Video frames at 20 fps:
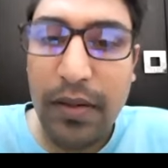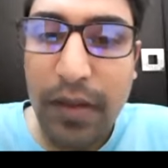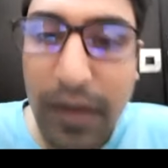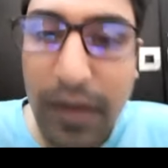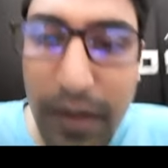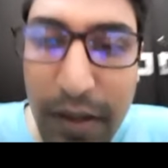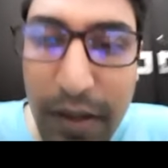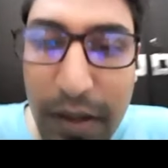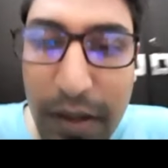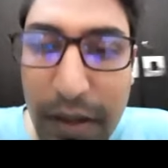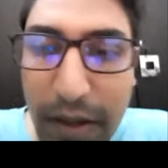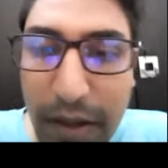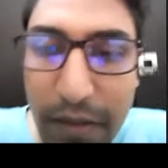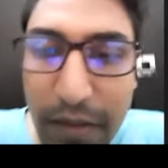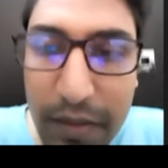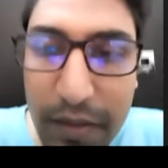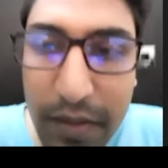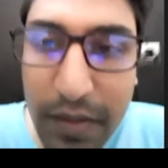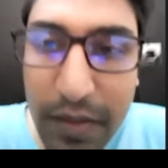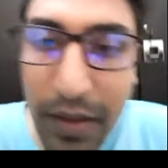I
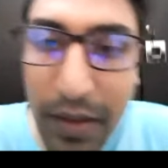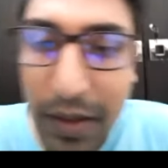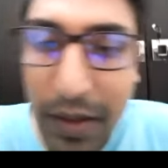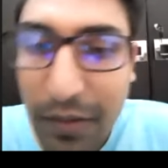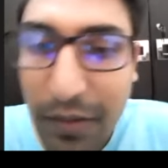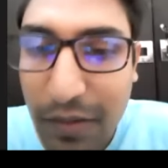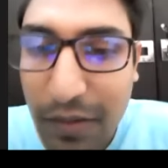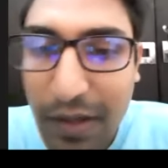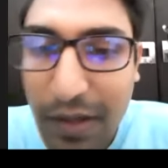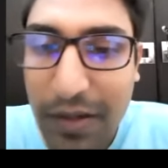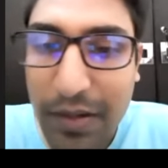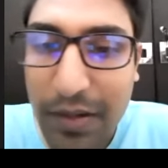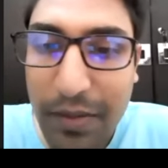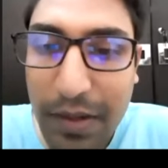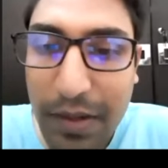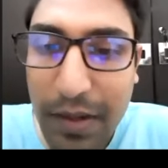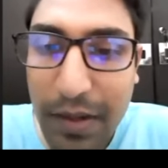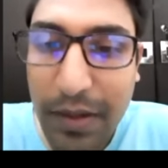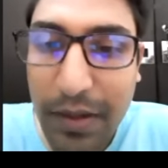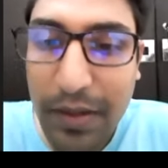haven't seen one, so
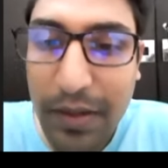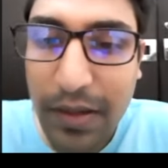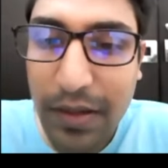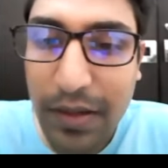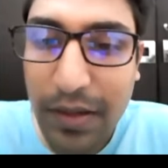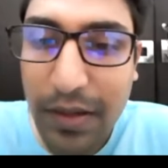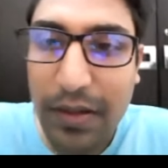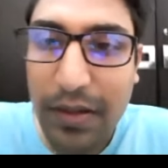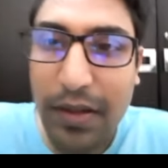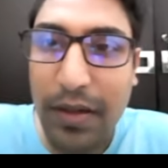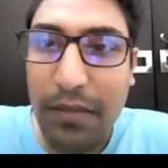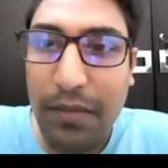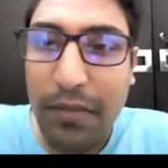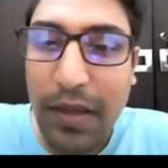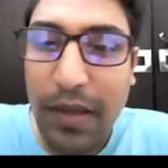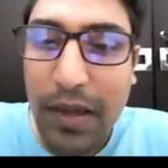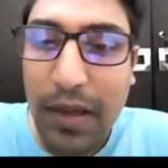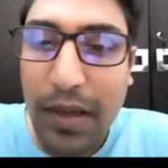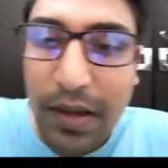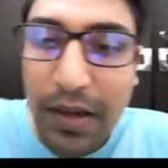I think the
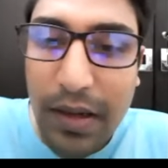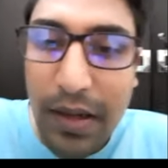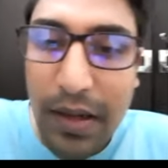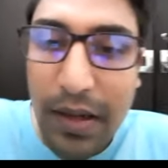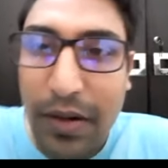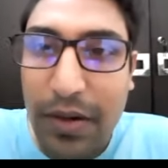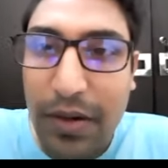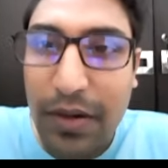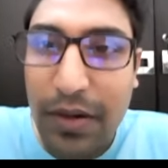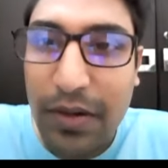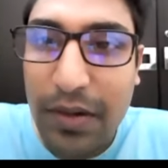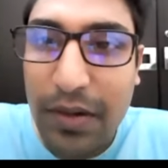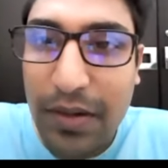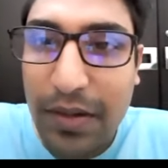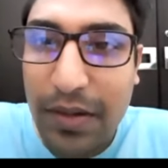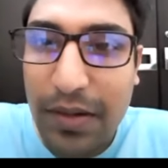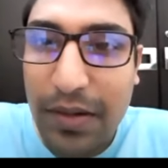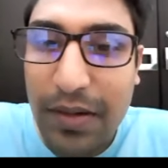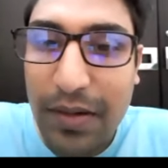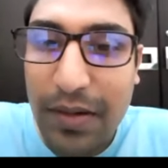endodontist,